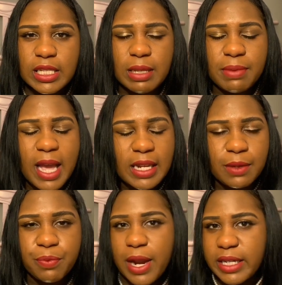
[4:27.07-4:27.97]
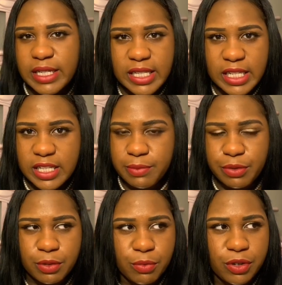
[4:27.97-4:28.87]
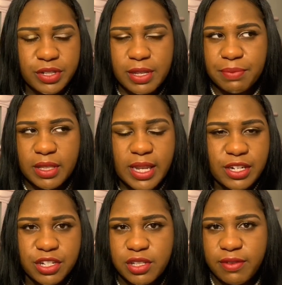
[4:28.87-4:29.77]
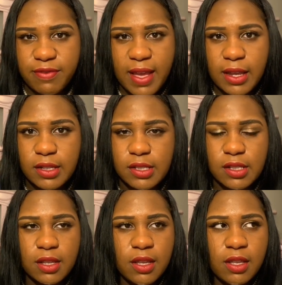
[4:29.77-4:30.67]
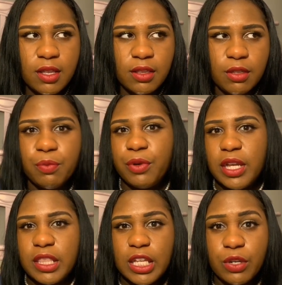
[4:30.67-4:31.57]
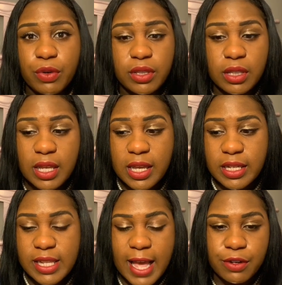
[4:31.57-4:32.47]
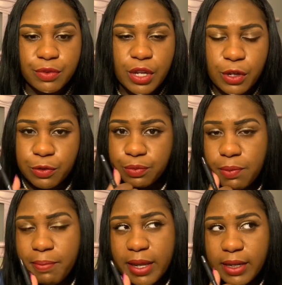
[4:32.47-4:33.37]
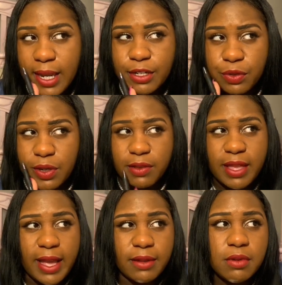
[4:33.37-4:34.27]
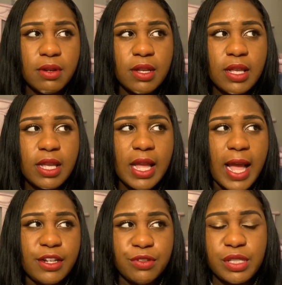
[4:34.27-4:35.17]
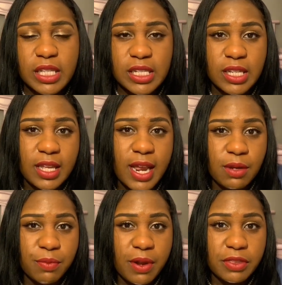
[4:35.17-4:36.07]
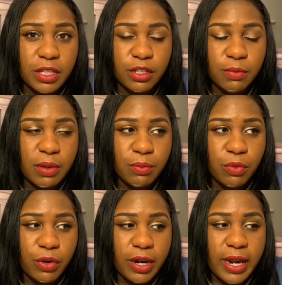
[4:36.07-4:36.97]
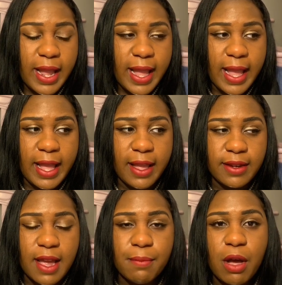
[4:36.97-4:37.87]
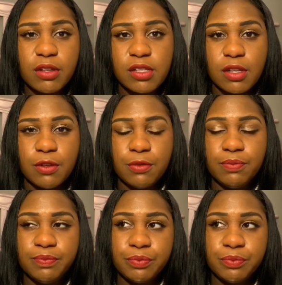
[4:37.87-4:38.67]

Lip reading: some kind of pregnancy symptom or something that just affects the breathing or the lungs. I don't know, but I do know that I do tend to get out of breath a little bit more, and I'm also